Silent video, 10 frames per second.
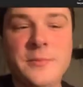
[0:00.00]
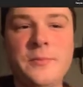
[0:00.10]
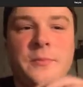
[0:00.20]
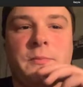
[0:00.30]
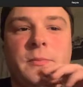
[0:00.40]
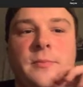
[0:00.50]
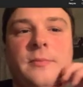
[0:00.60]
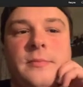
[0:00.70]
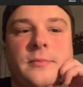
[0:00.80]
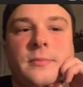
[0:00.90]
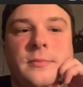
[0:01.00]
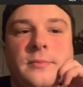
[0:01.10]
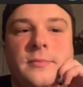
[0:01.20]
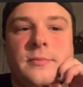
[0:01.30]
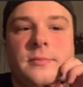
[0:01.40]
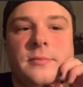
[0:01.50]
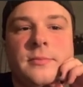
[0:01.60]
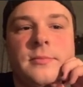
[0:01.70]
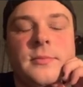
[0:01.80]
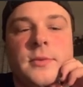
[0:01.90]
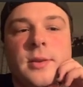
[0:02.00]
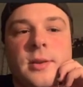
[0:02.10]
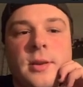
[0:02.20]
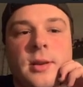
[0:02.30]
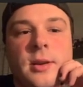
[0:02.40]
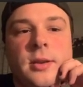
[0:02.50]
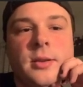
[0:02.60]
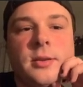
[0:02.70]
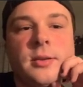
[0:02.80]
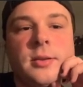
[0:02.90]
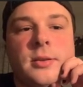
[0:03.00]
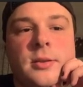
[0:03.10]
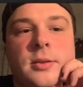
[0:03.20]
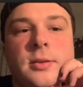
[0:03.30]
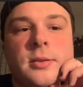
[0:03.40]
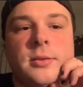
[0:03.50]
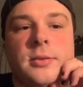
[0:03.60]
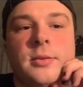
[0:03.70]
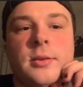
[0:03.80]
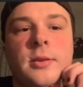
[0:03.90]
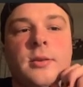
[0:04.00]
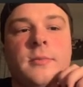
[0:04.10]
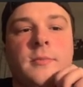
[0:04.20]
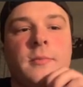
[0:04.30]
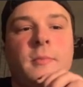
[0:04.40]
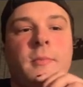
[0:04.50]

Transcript: (not speaking)